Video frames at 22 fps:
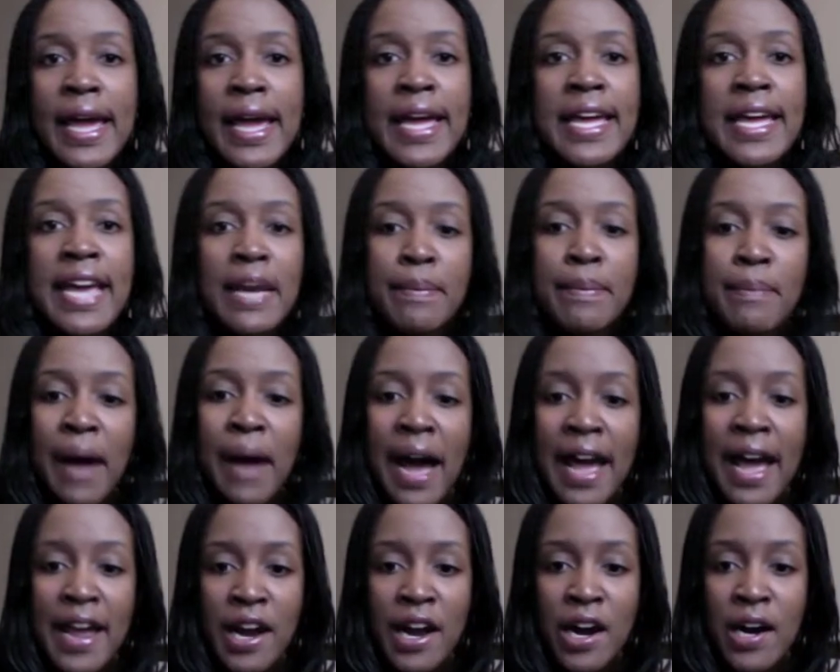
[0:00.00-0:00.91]
get
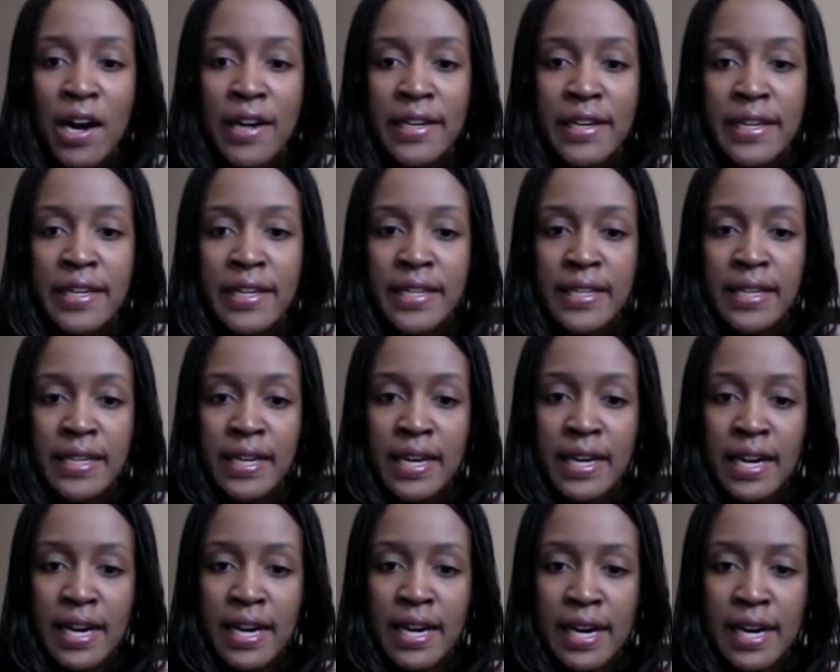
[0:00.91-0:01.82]
by
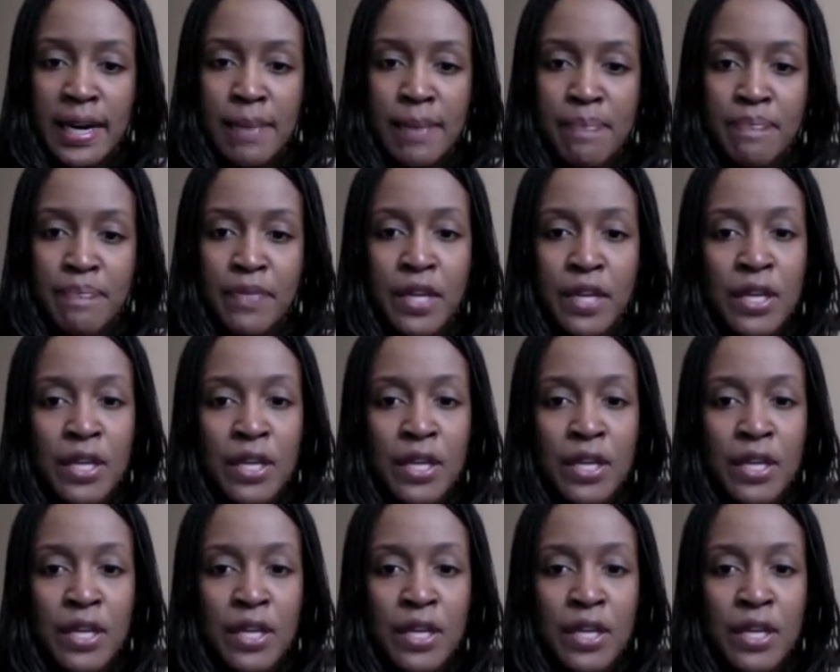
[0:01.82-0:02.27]
on.